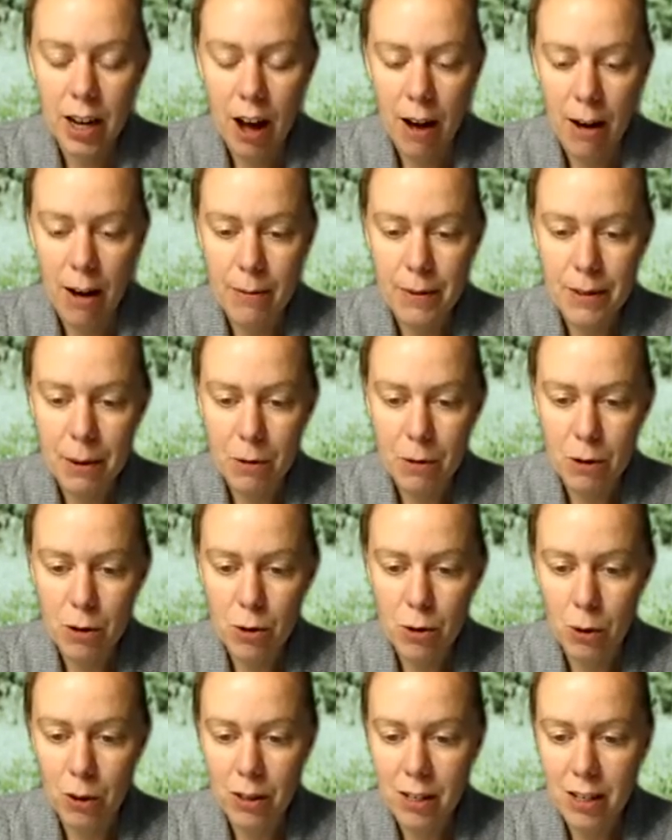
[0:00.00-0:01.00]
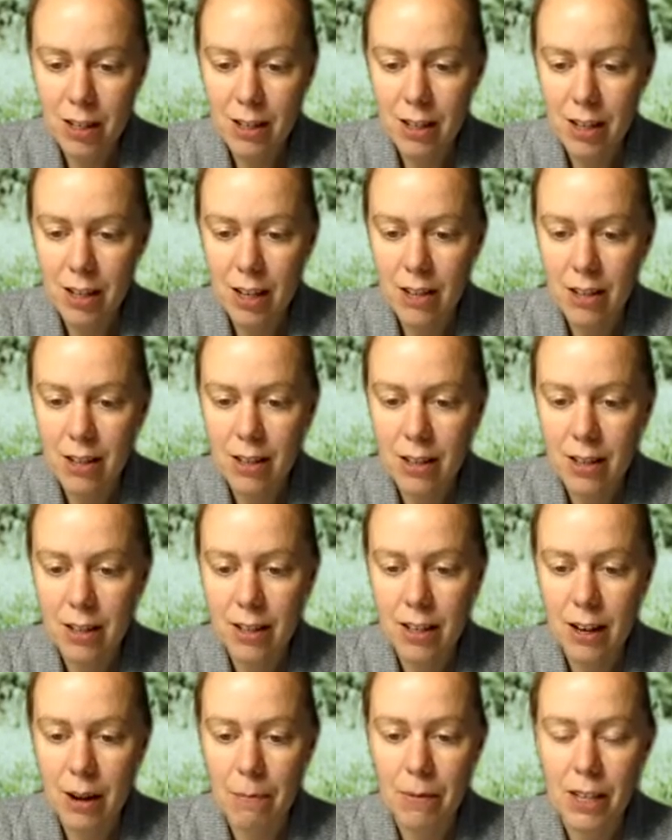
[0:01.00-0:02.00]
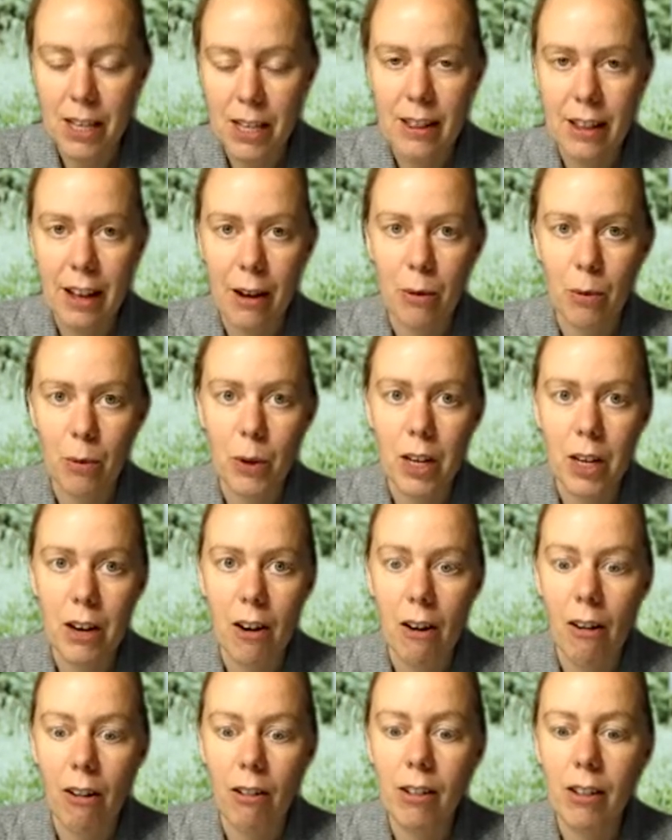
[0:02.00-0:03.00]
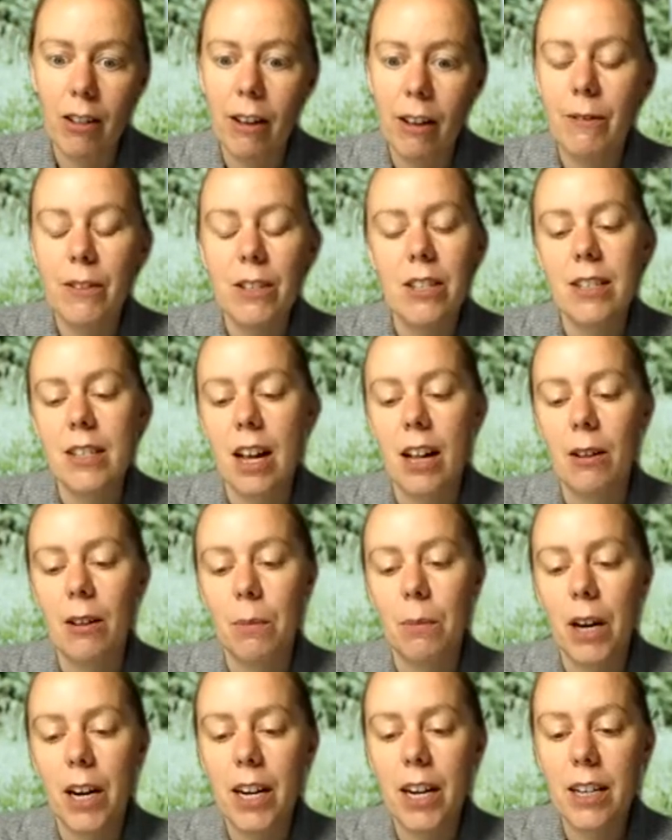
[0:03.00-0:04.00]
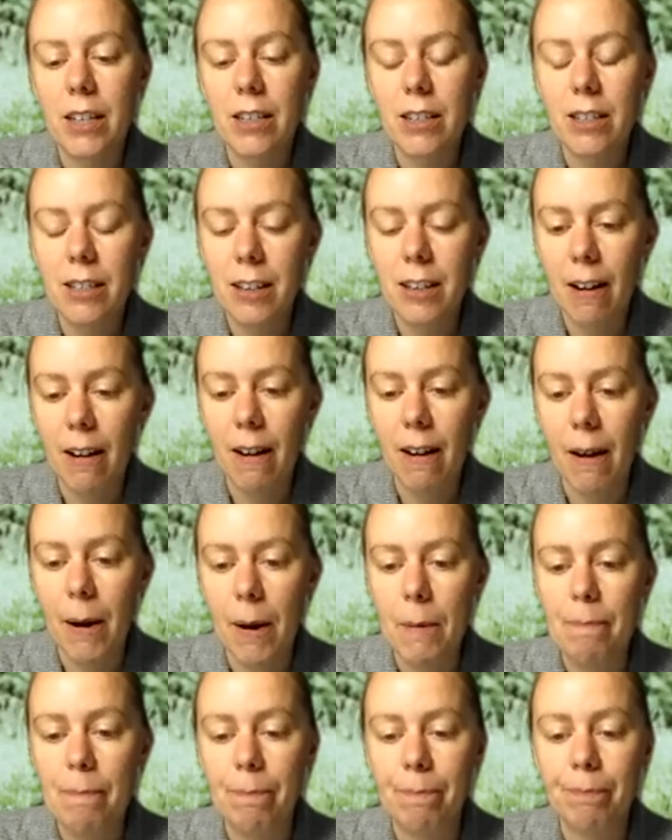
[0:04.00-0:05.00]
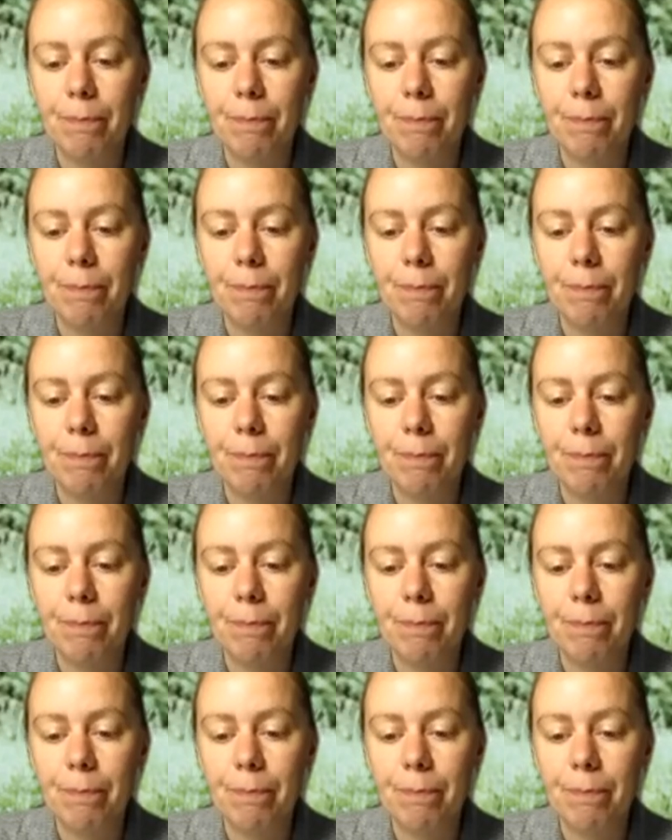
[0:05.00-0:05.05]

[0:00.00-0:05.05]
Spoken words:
summer solstice is something that we all love to celebrate and